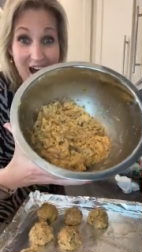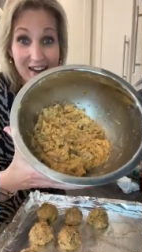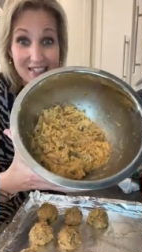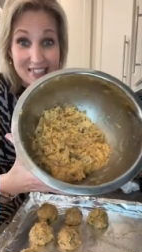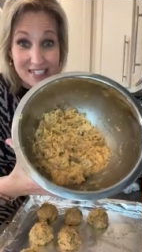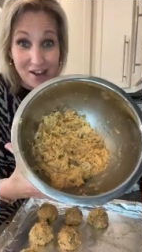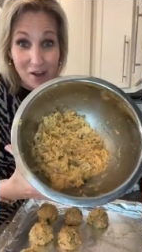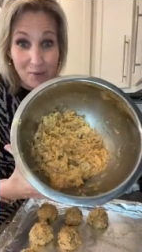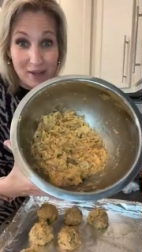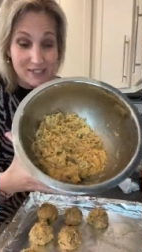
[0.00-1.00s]
Honesty
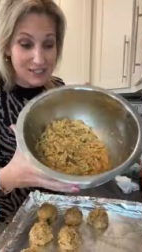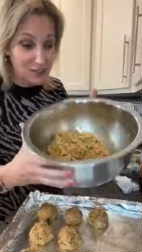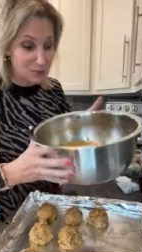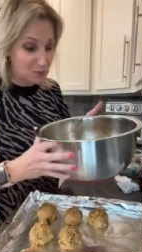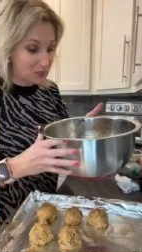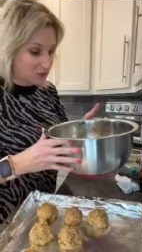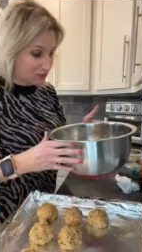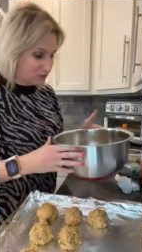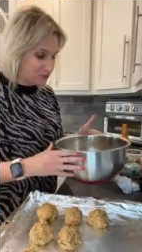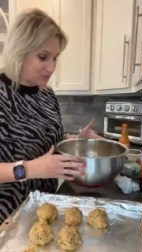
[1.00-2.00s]
always, it looks pretty
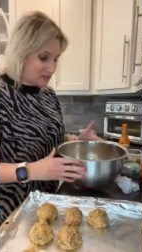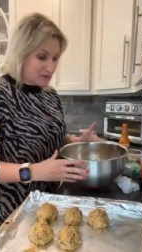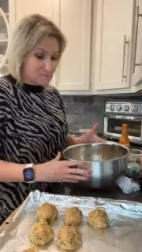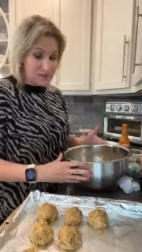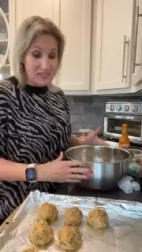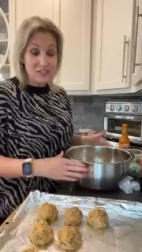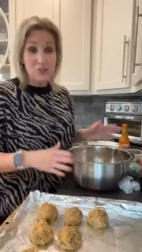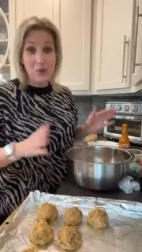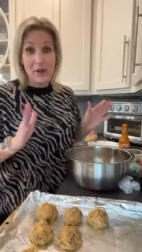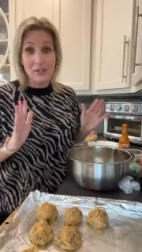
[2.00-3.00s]
gross. It
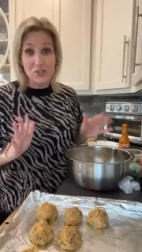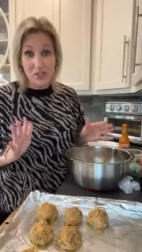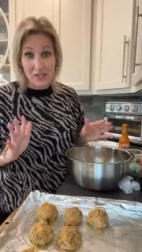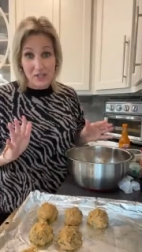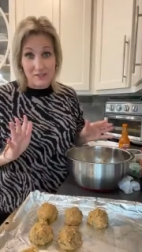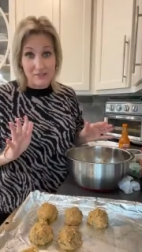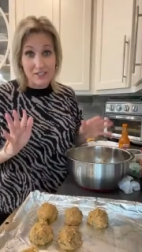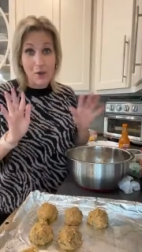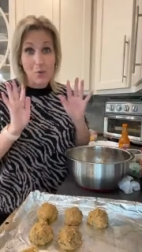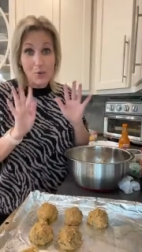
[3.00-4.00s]
is ground chicken.
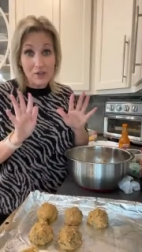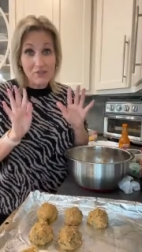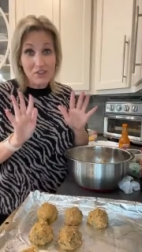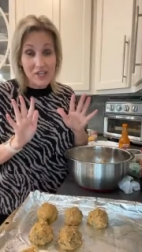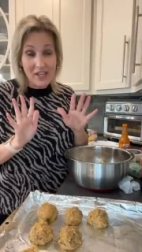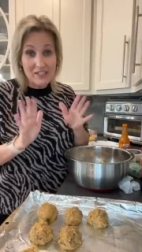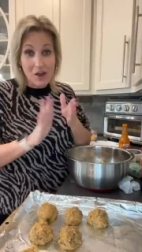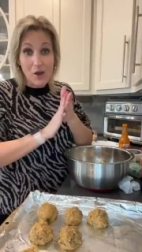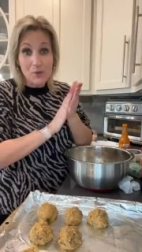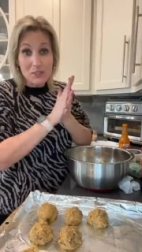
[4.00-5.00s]
So one of the things
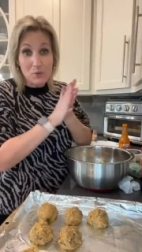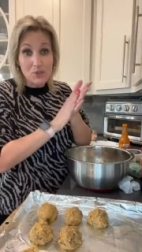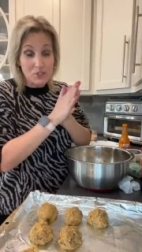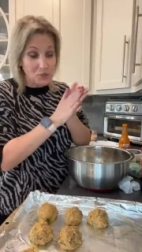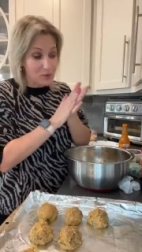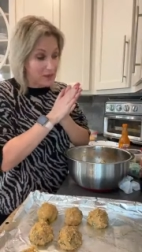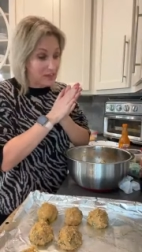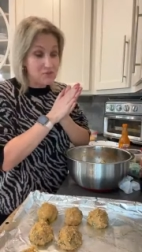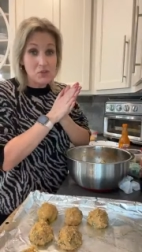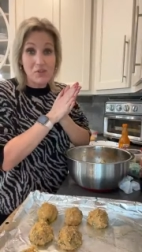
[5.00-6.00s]
I always want to
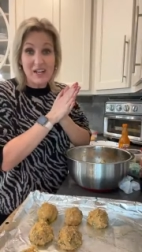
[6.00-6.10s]
give you